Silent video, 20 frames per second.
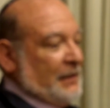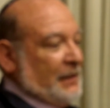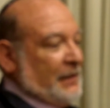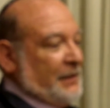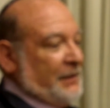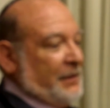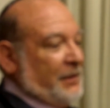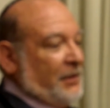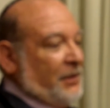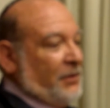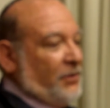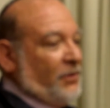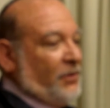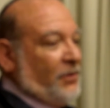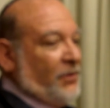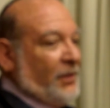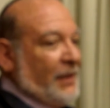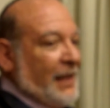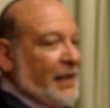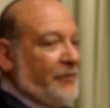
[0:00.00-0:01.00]
And you know,
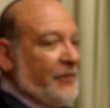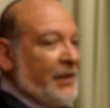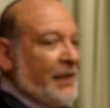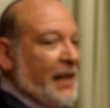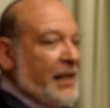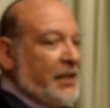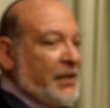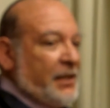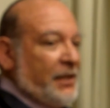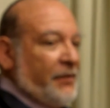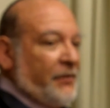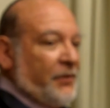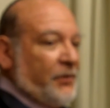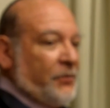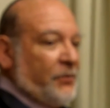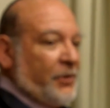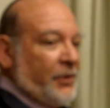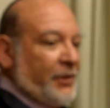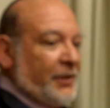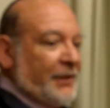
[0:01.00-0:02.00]
every nation of
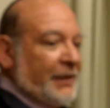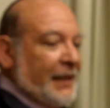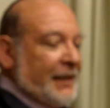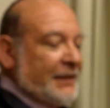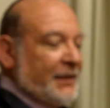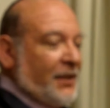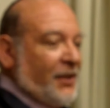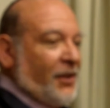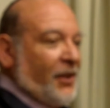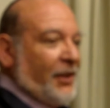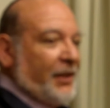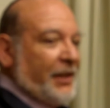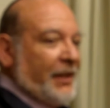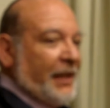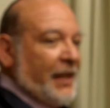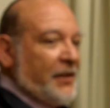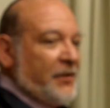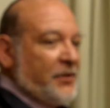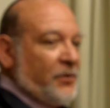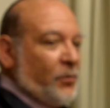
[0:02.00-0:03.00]
the world has a
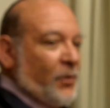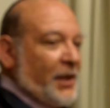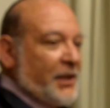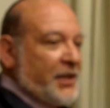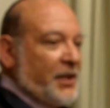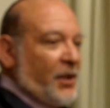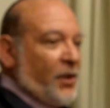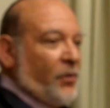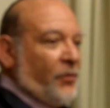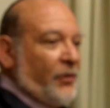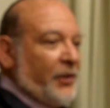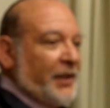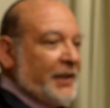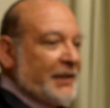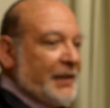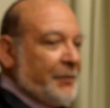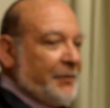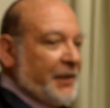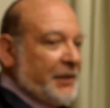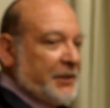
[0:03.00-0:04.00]
guardian angel watching over it
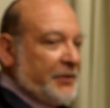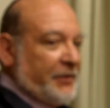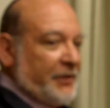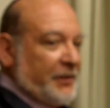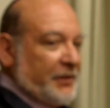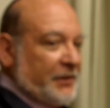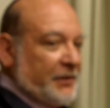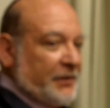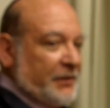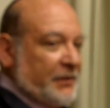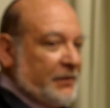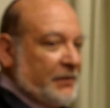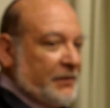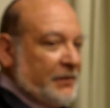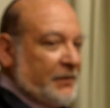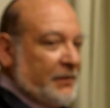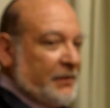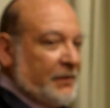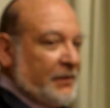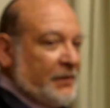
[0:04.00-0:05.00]
except Israel.
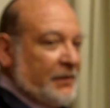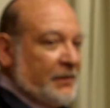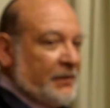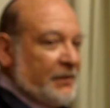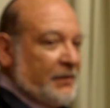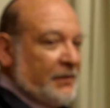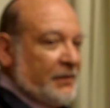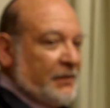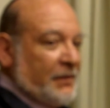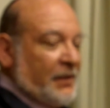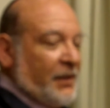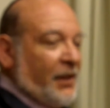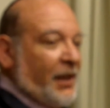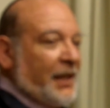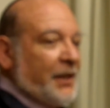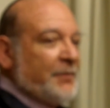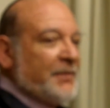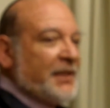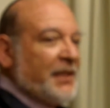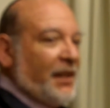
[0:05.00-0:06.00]

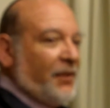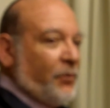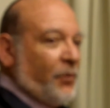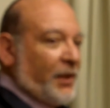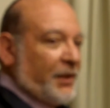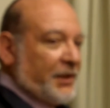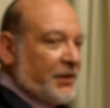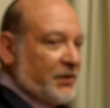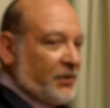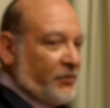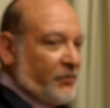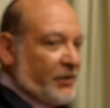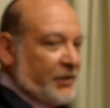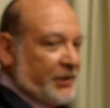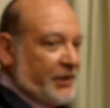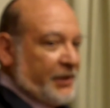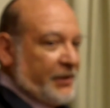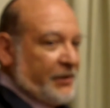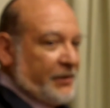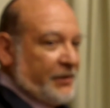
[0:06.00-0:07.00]
God himself watches over
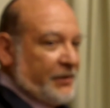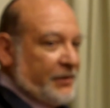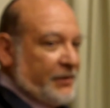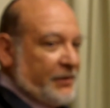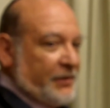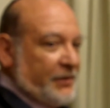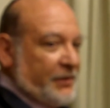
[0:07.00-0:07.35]
us there.